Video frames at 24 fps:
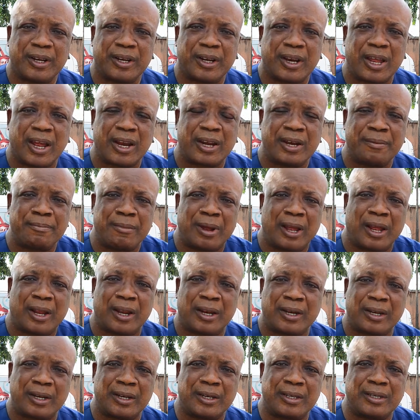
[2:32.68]
That
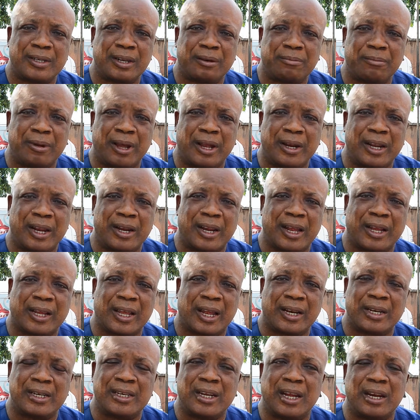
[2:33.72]
man is a man that I
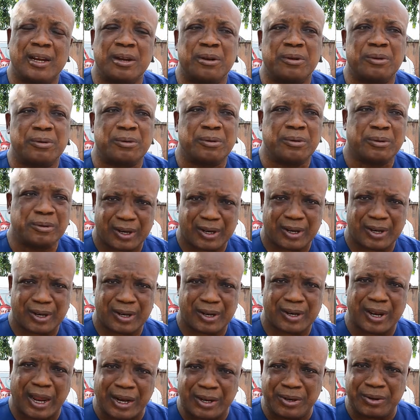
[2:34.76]
can tell you
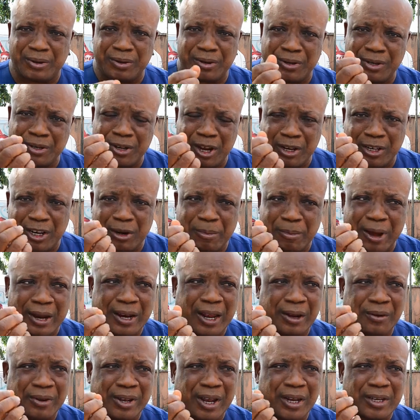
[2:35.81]
that he's not a man
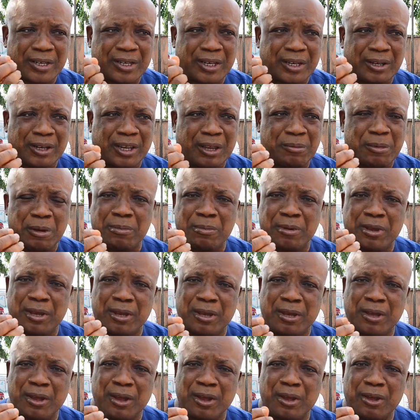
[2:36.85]
that you can say, okay,
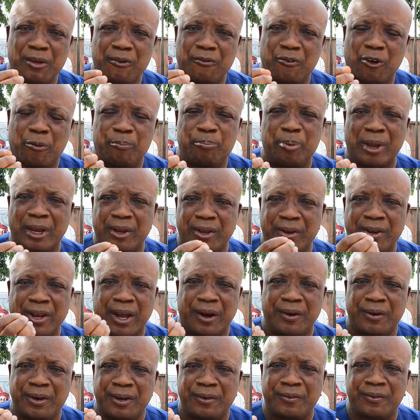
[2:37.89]
maybe for
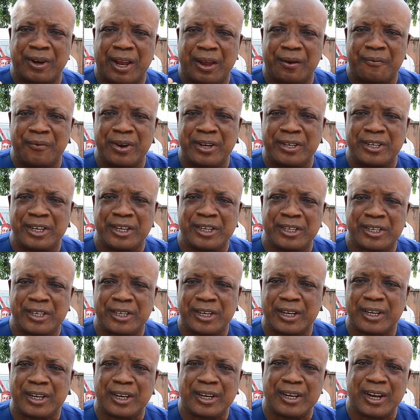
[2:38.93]
pecuniary
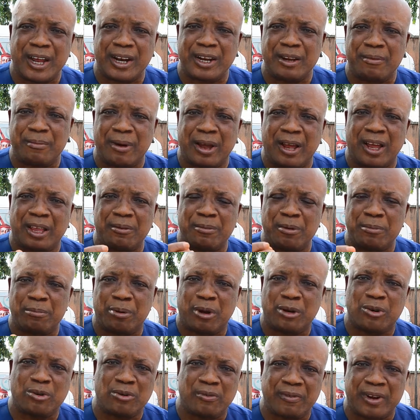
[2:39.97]
reasons that the man has been
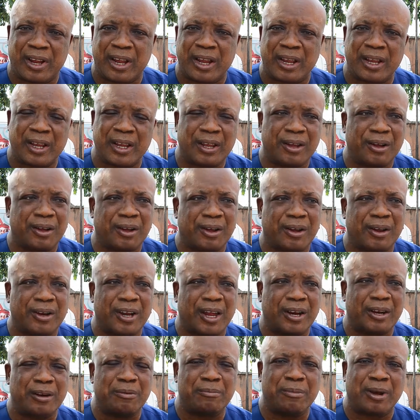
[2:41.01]
bought over, or
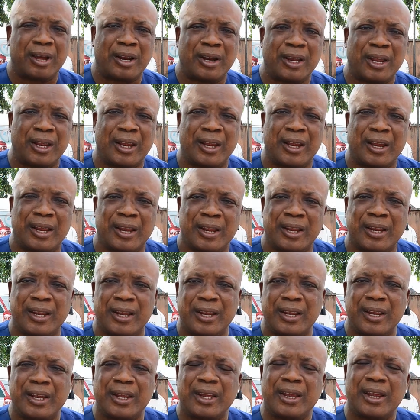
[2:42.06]
that the man
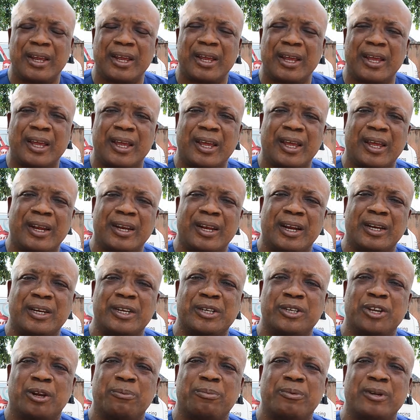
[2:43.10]
there is
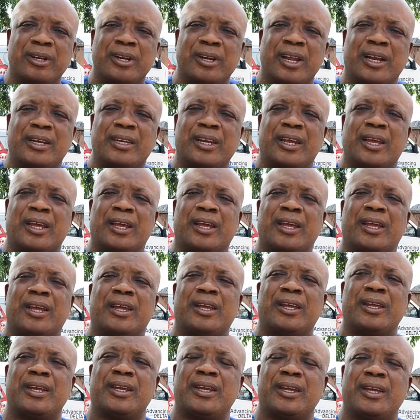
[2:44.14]
something that
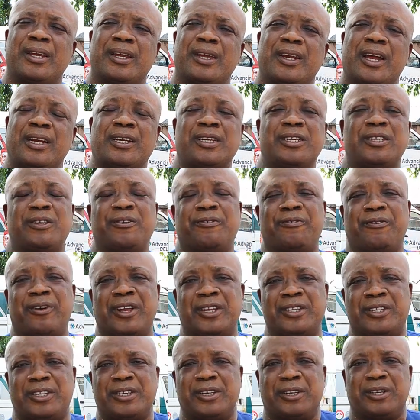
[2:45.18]
is
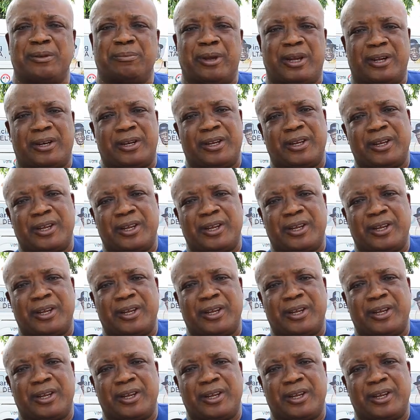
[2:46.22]
influencing the man.